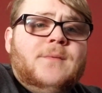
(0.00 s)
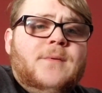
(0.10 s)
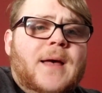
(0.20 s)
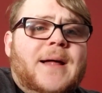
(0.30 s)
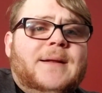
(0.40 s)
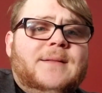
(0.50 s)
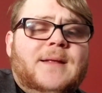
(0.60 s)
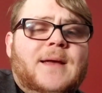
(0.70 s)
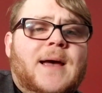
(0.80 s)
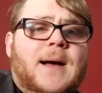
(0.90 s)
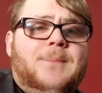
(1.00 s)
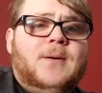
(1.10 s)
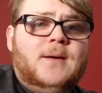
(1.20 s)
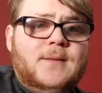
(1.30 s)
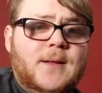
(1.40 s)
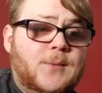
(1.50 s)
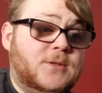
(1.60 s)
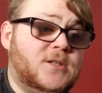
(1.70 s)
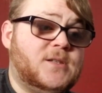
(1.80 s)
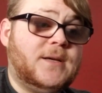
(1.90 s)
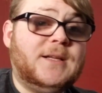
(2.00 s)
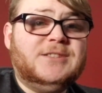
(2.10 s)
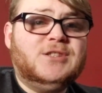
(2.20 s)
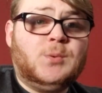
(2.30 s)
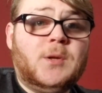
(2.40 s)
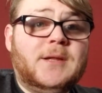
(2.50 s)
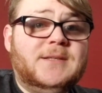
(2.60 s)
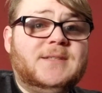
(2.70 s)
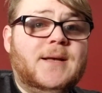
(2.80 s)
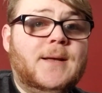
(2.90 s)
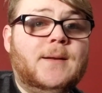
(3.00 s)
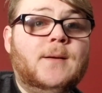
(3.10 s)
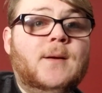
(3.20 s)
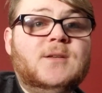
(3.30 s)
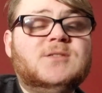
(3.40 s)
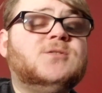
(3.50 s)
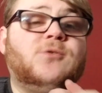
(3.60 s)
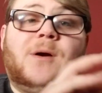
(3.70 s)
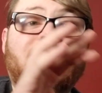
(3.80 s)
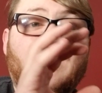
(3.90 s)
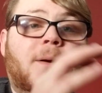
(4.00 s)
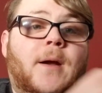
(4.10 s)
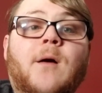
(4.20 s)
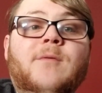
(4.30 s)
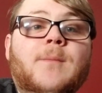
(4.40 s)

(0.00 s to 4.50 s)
edit the app. They were just like, let's just release it and screw everybody over.